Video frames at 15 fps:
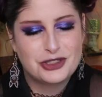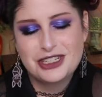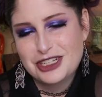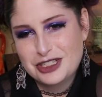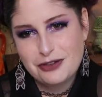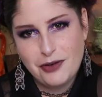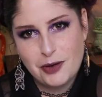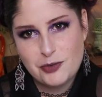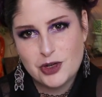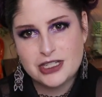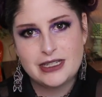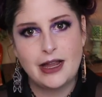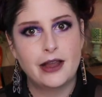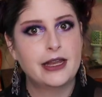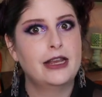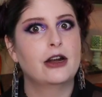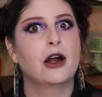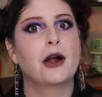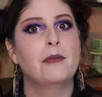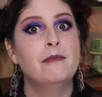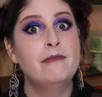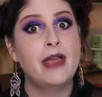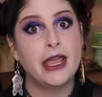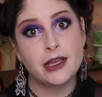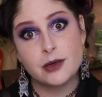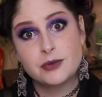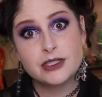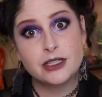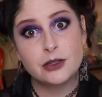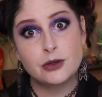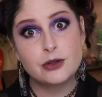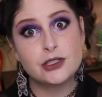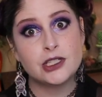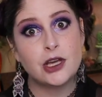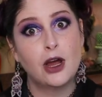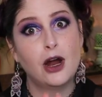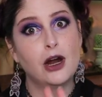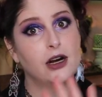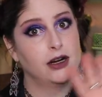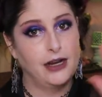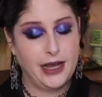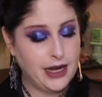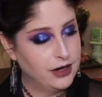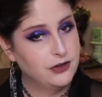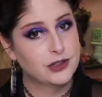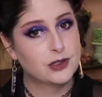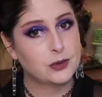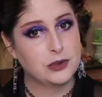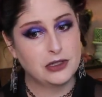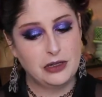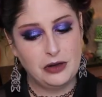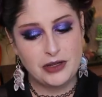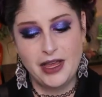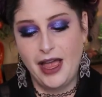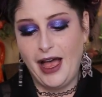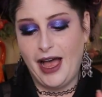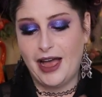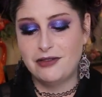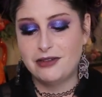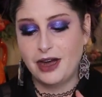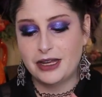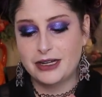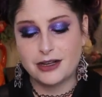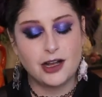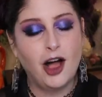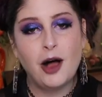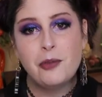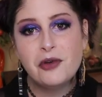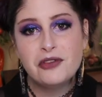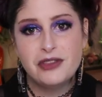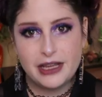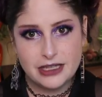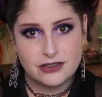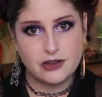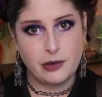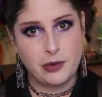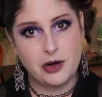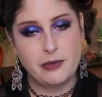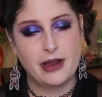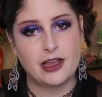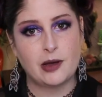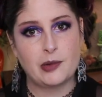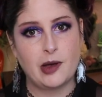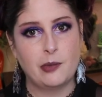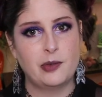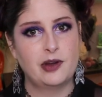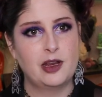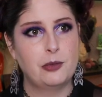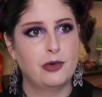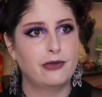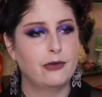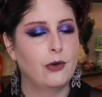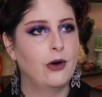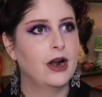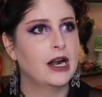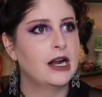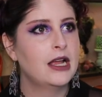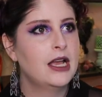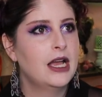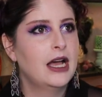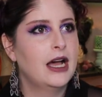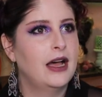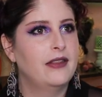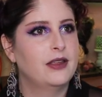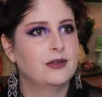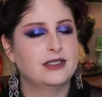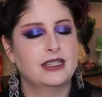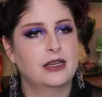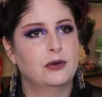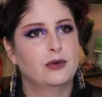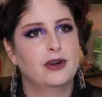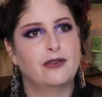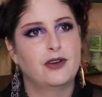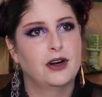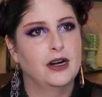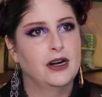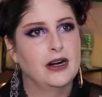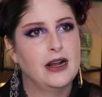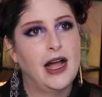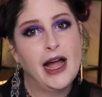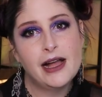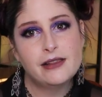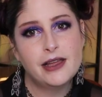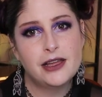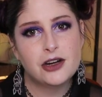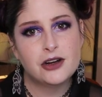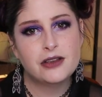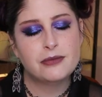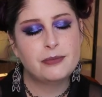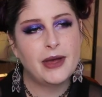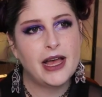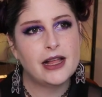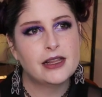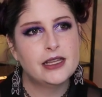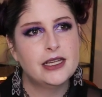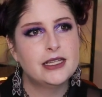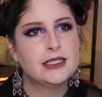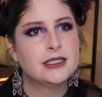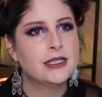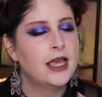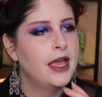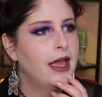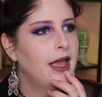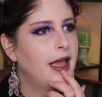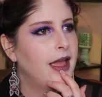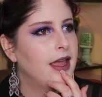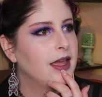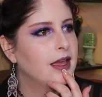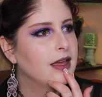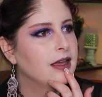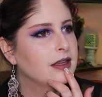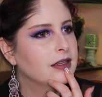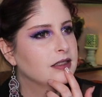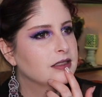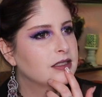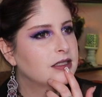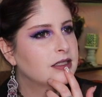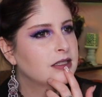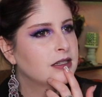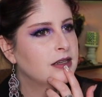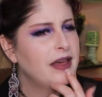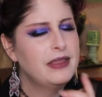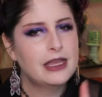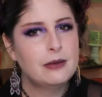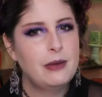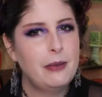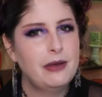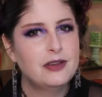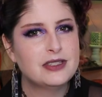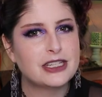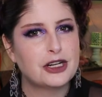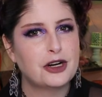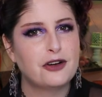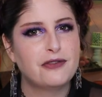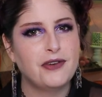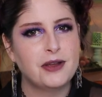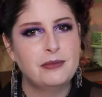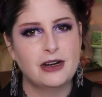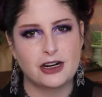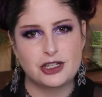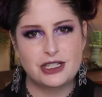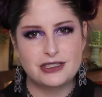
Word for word: Such a fun personality, and her makeup skills are out of this world. I've gotten a couple things from her makeup company before. I think it was like one of her highlighter palettes, and I think maybe it was like her fun mirror.